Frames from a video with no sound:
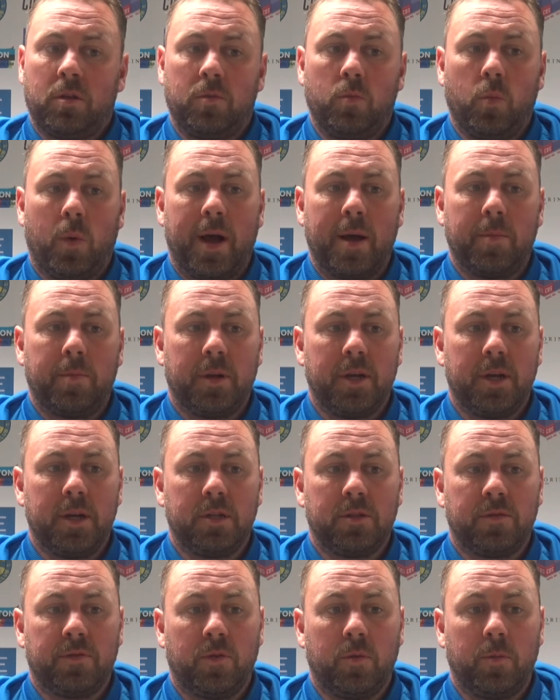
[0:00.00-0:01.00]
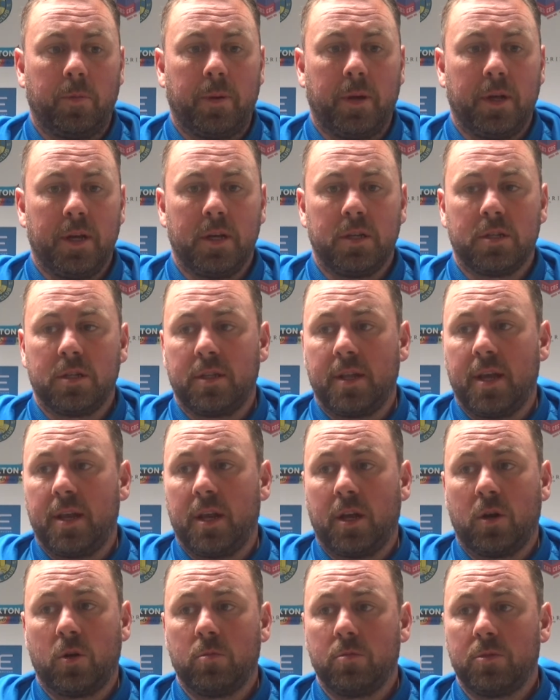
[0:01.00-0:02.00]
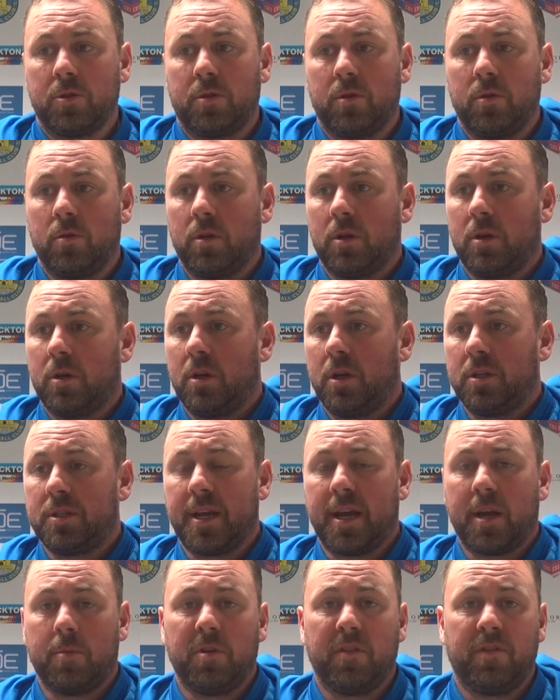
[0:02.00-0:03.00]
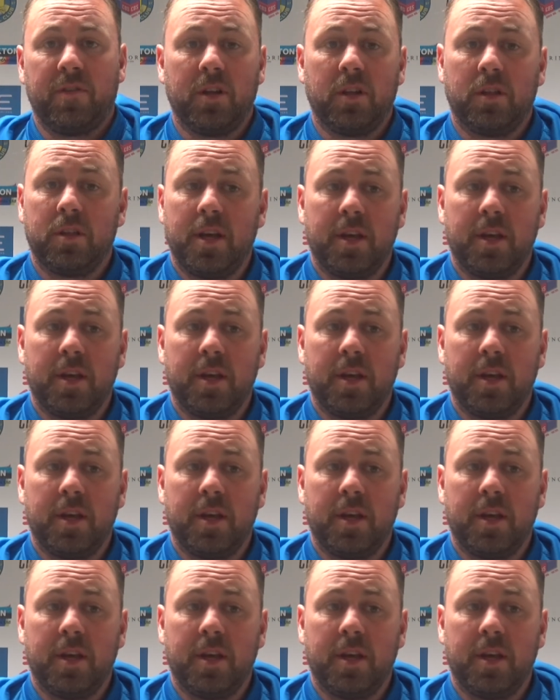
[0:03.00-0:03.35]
wide players, front players, and then it comes through the attacking midfield.